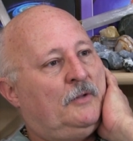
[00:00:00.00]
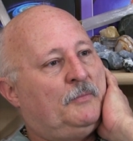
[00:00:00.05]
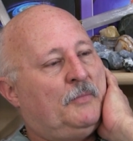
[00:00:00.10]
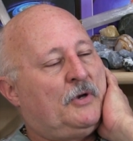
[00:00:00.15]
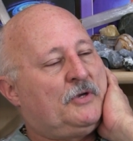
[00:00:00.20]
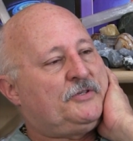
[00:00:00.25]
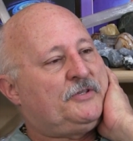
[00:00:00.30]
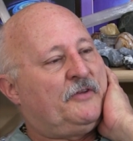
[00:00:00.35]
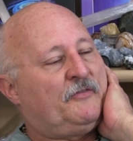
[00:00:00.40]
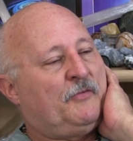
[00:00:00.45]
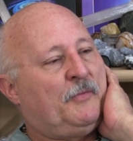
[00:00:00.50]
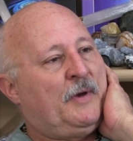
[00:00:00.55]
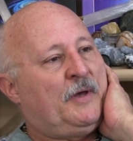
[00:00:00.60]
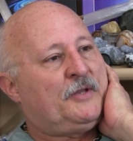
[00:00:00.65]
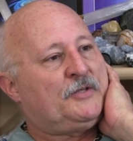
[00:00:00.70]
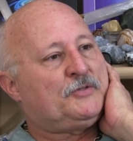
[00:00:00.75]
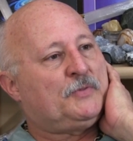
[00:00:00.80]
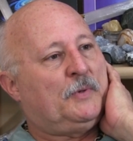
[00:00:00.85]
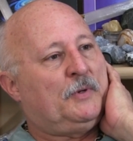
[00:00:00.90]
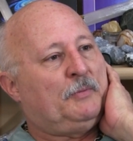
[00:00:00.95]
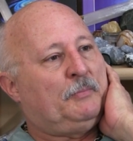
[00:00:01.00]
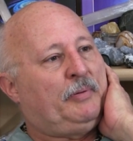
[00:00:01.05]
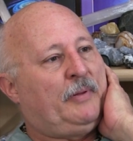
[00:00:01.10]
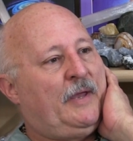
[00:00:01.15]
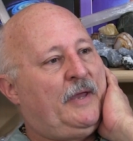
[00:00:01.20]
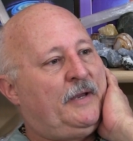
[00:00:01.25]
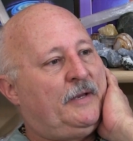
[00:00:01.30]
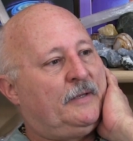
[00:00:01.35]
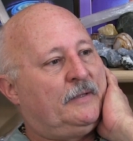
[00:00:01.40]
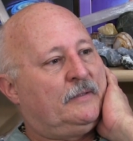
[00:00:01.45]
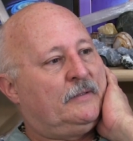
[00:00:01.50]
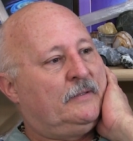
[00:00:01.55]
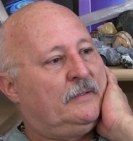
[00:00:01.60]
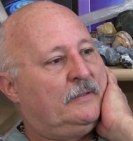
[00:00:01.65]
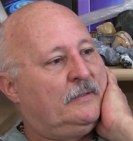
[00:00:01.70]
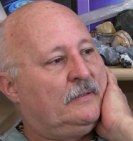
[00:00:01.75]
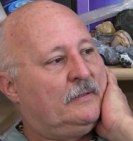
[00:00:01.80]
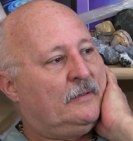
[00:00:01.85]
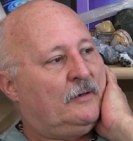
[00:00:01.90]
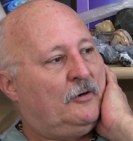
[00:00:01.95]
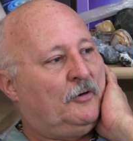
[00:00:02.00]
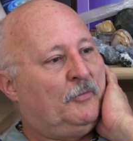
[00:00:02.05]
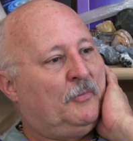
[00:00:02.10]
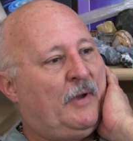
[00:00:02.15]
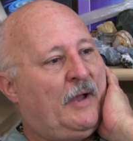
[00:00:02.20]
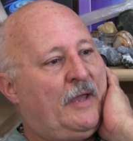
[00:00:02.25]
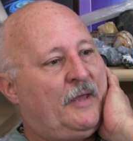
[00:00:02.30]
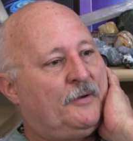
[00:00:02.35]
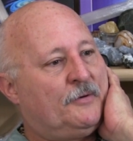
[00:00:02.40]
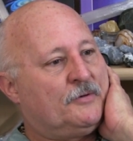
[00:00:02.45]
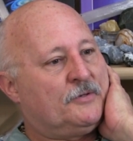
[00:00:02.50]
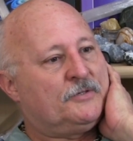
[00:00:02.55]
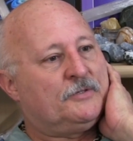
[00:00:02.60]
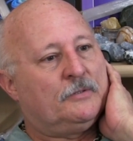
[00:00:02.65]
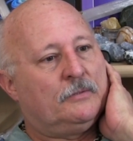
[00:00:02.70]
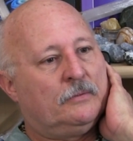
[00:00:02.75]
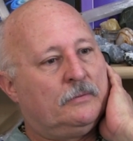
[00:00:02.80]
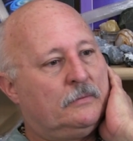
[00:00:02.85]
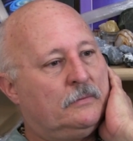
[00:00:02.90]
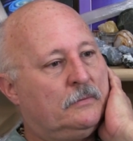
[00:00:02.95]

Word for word: most of them on this one planet are miners,